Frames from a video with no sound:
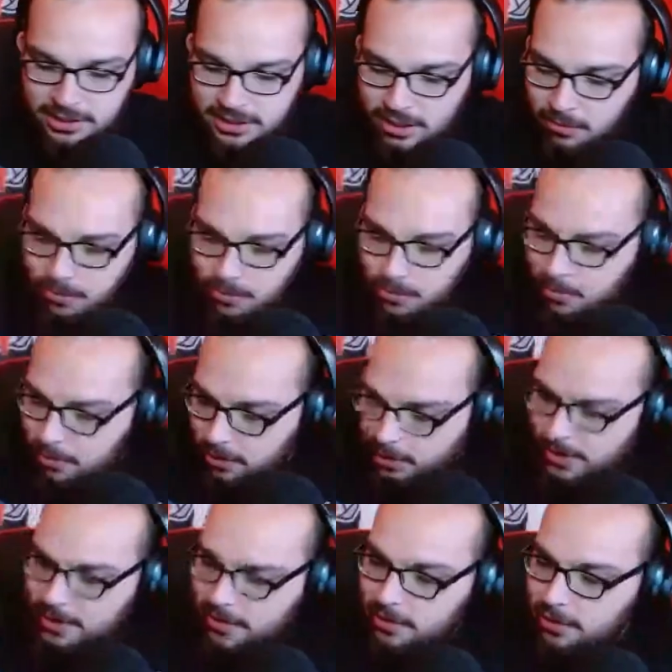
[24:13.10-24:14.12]
they would have put
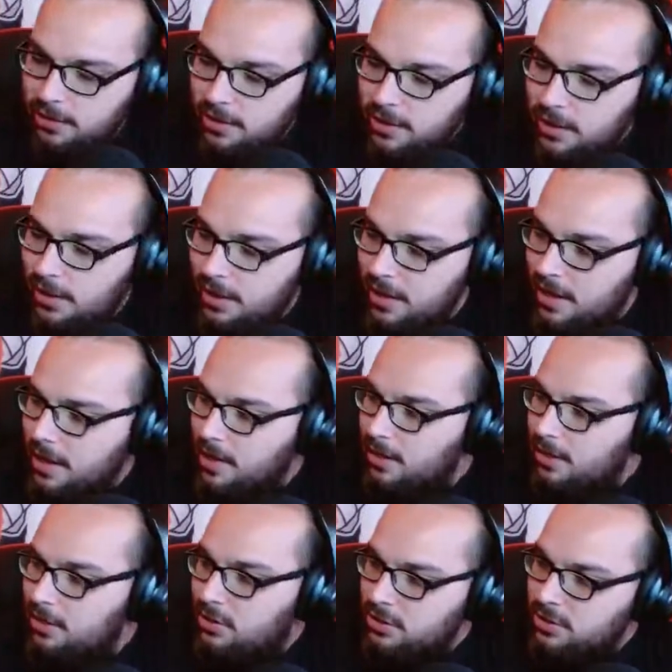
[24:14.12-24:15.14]

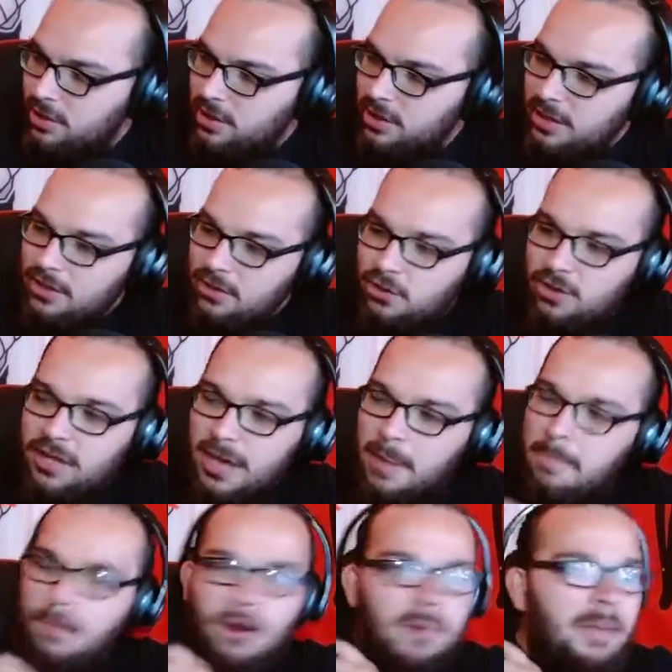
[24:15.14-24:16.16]
just a little
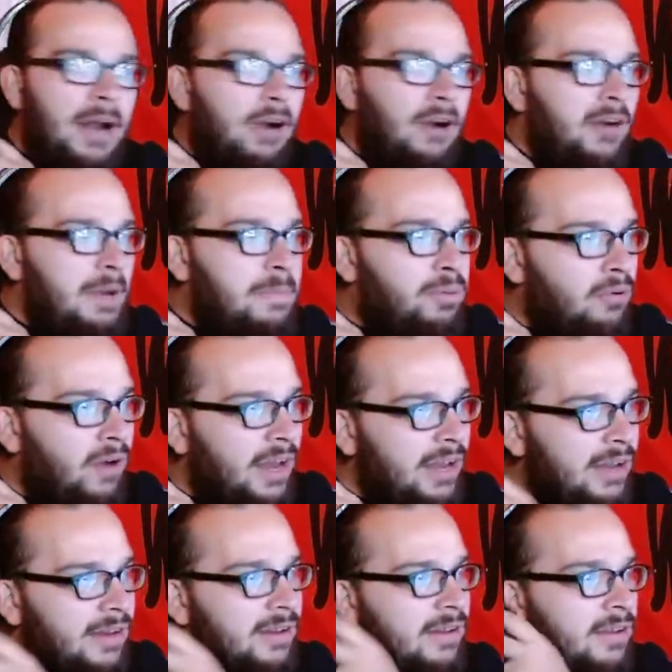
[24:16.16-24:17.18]
like Burberry
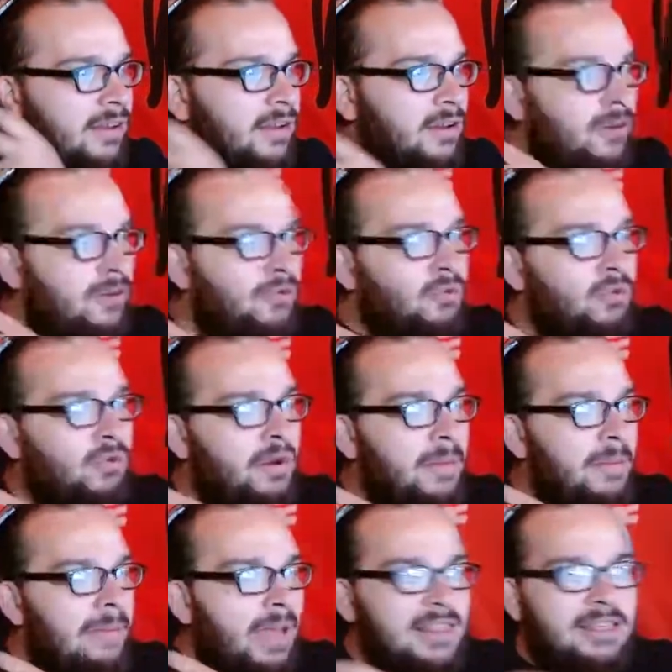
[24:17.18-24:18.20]
print would have
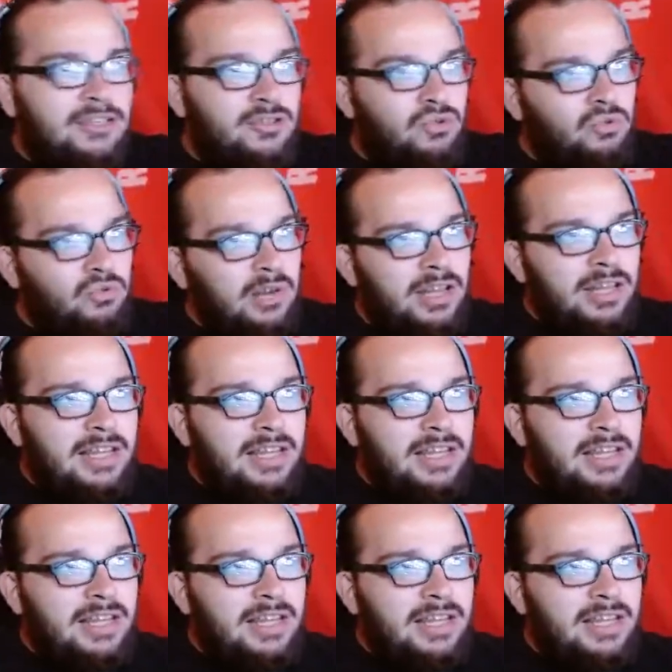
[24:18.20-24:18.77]
made this really